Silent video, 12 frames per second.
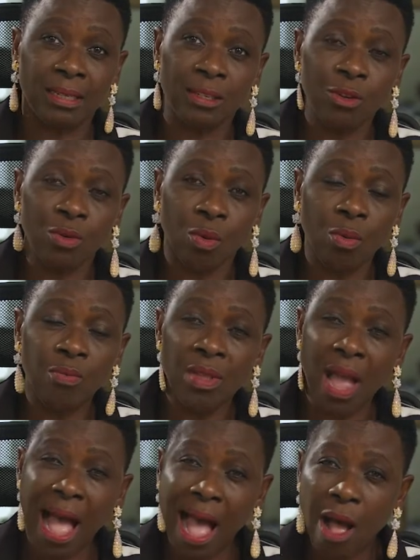you know,
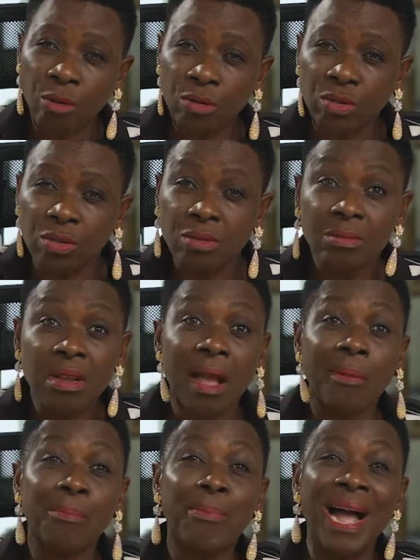out,
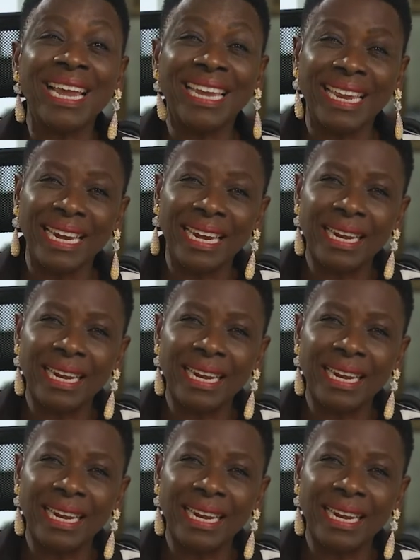back in.